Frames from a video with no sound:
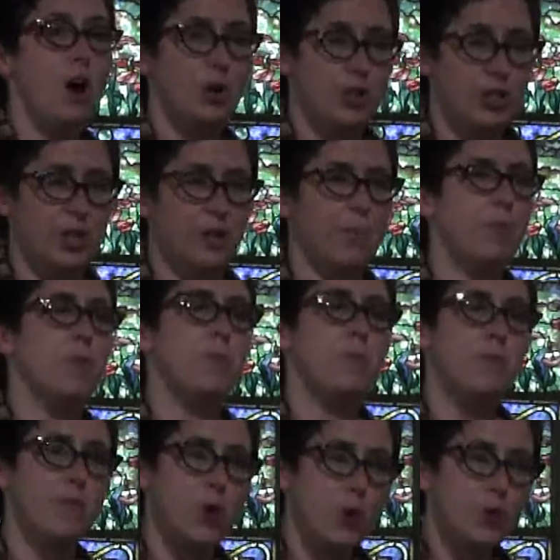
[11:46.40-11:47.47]
hardship for
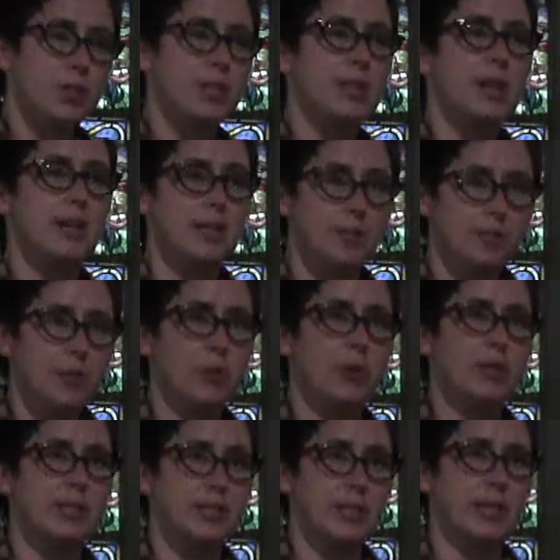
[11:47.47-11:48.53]
folks
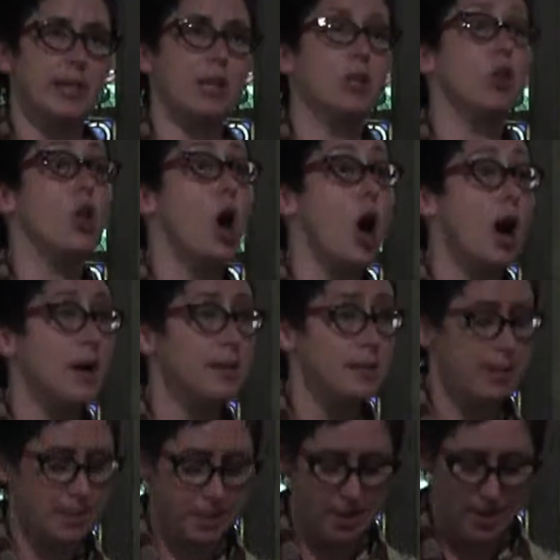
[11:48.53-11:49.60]
experiencing
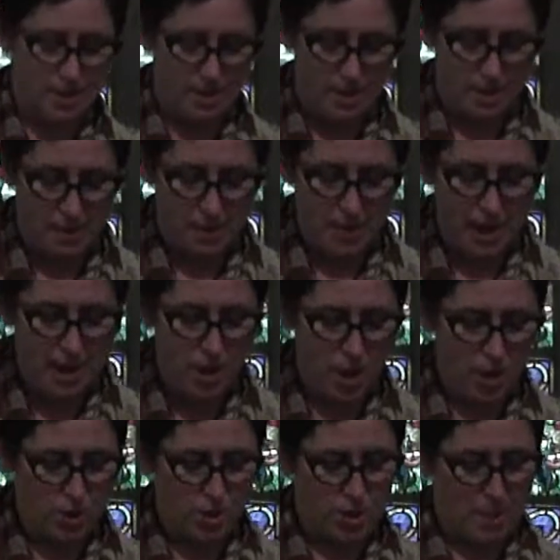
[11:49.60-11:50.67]
loss and
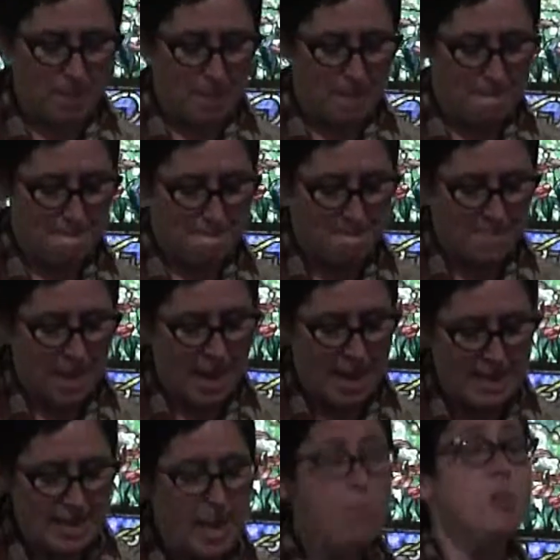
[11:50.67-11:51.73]
hardship.
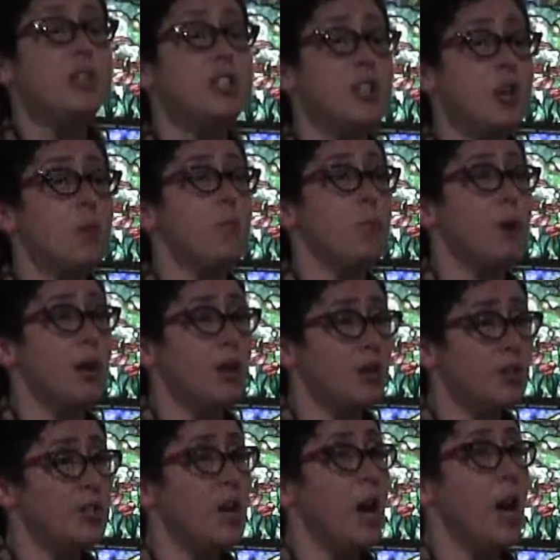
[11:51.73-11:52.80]
And then we share
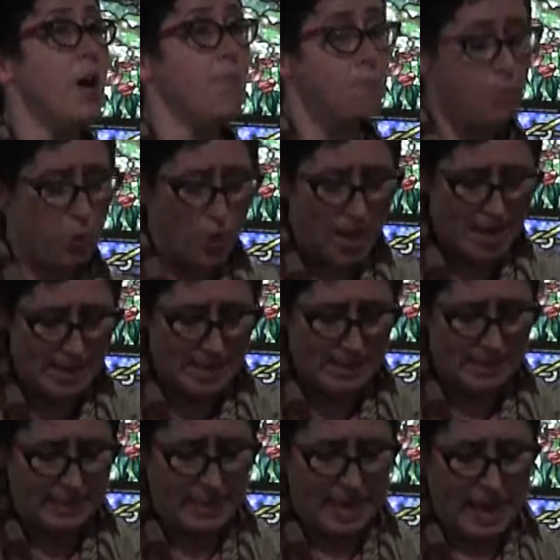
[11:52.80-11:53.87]
prayers of
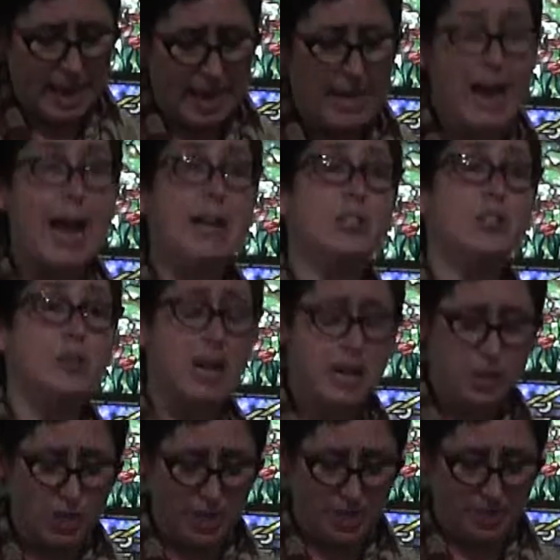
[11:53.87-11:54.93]
praise and
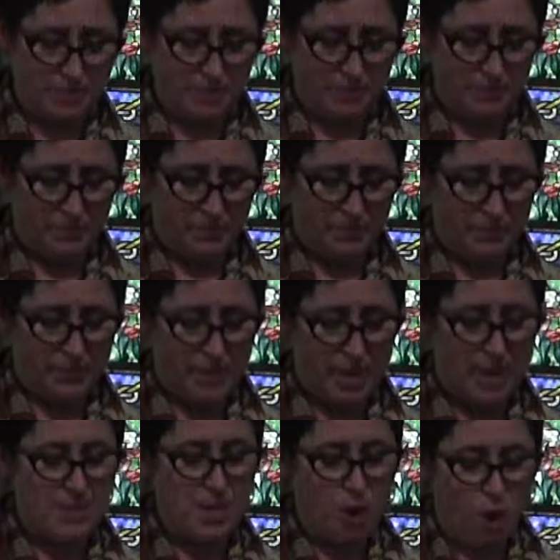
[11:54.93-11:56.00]
adulation
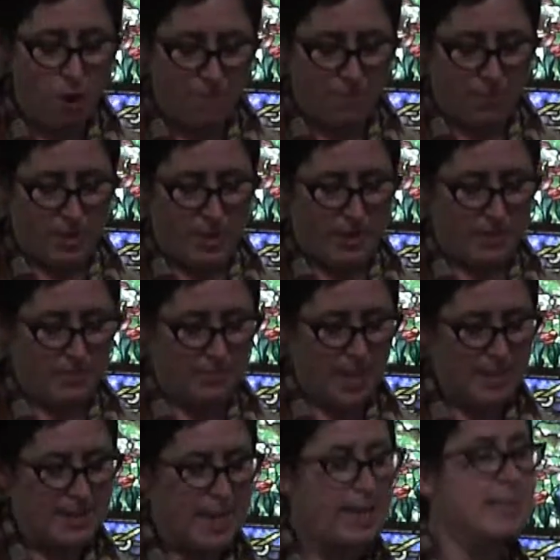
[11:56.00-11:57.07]
at the offering
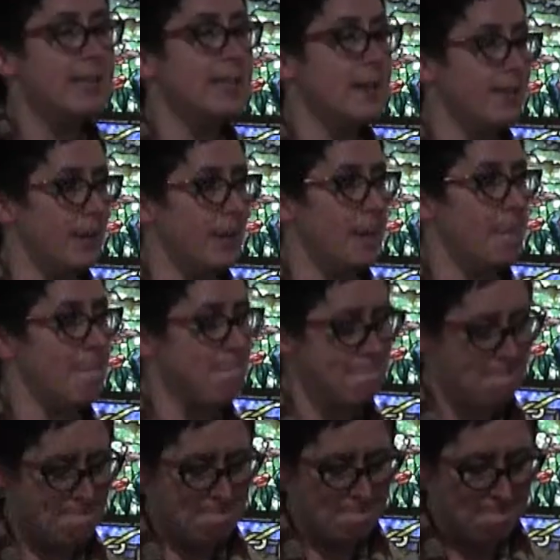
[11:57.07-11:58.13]
and thanksgiving.
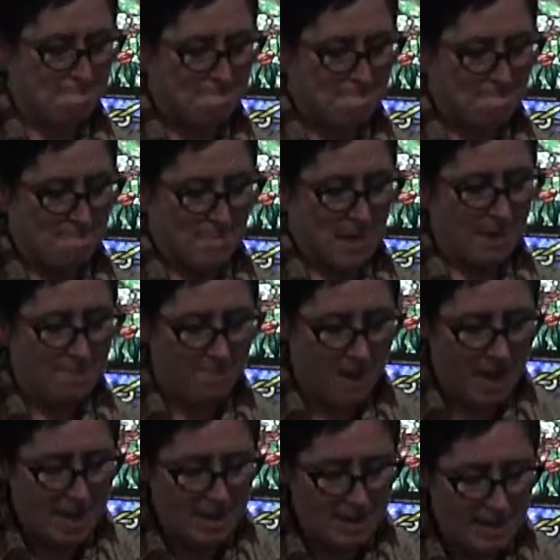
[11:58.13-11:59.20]
And
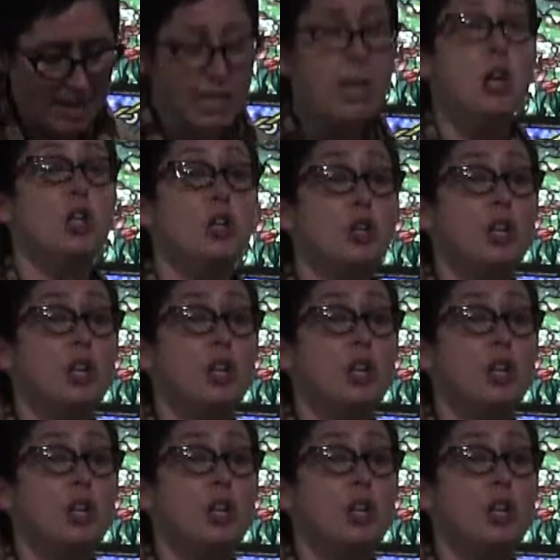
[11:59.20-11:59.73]
finally,